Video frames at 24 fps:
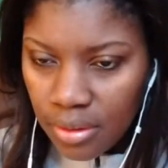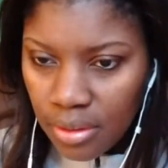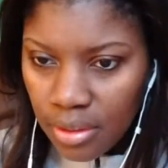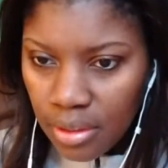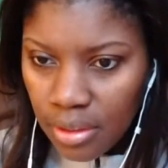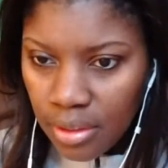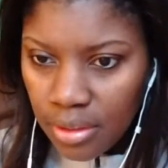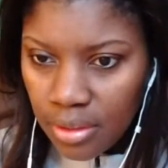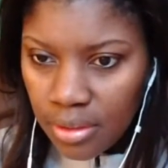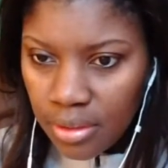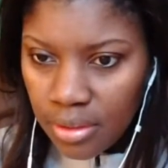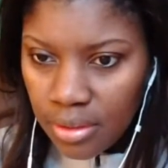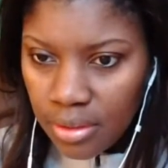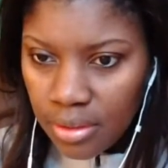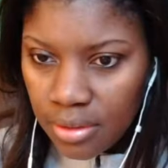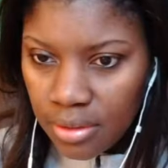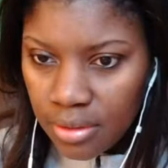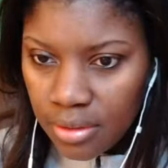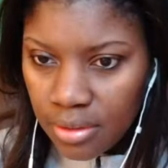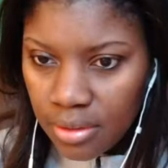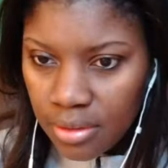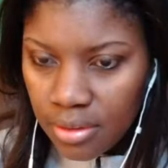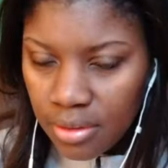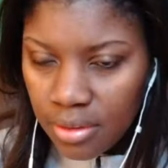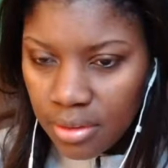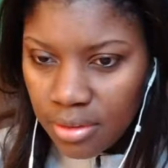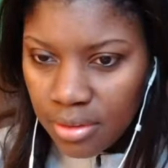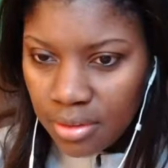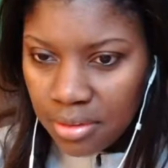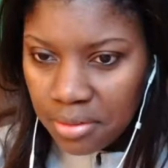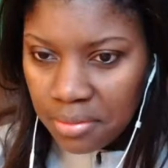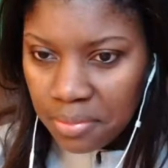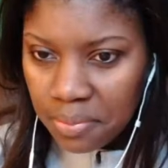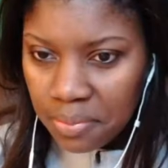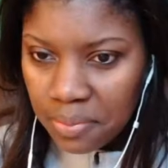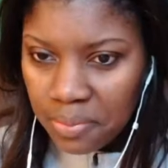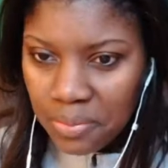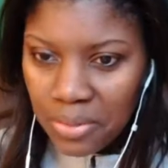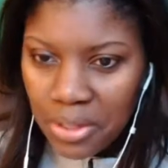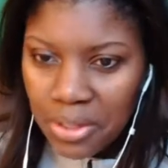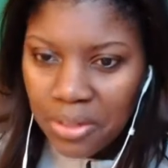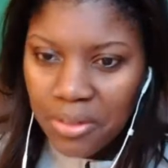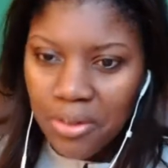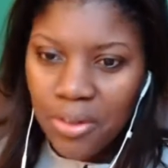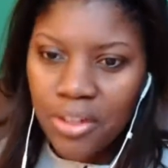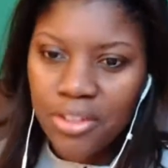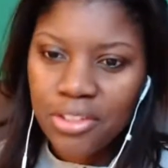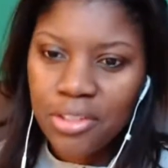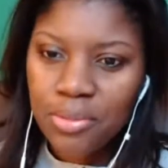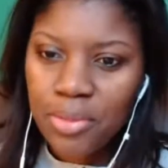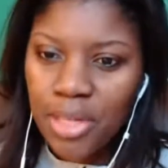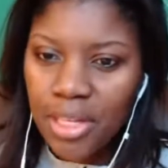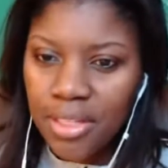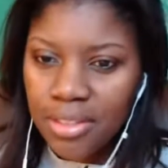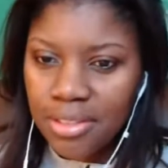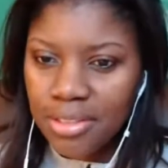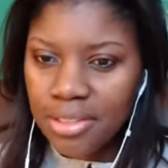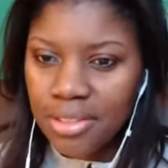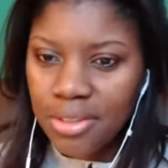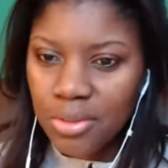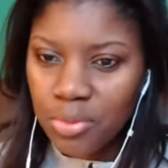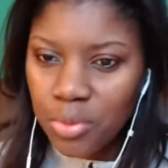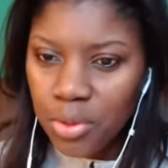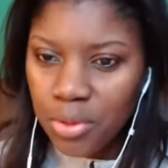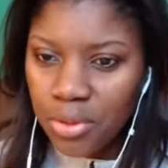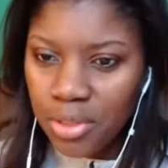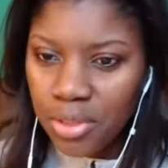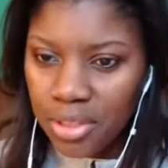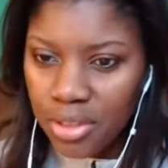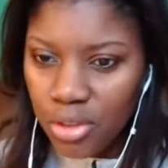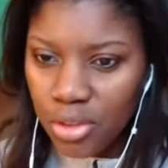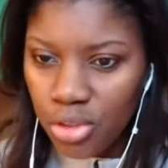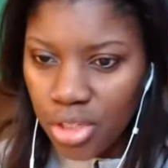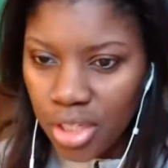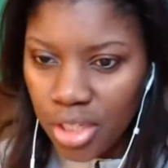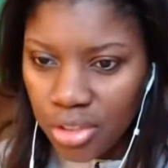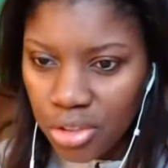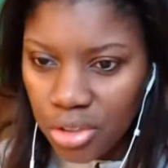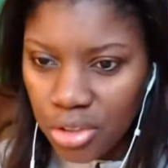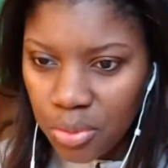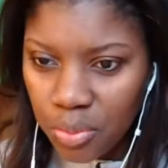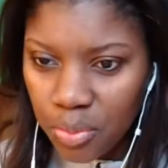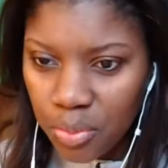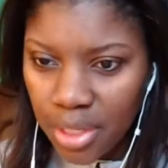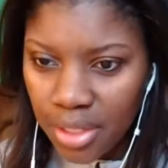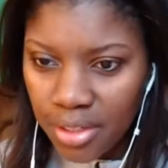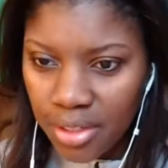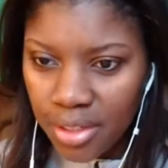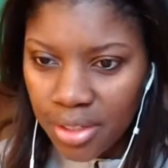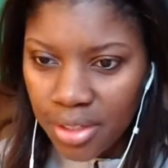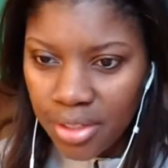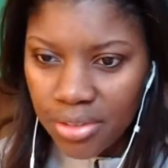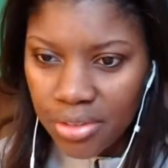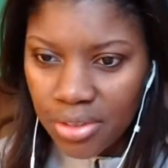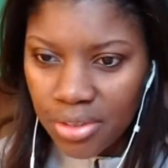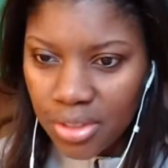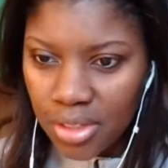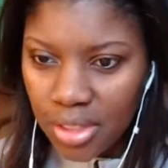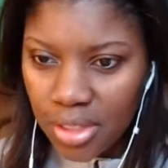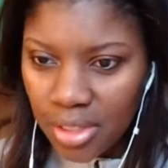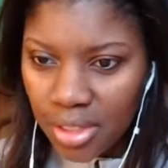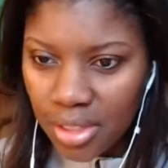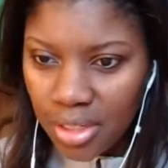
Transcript: And Awesome Alice says, will the injection make us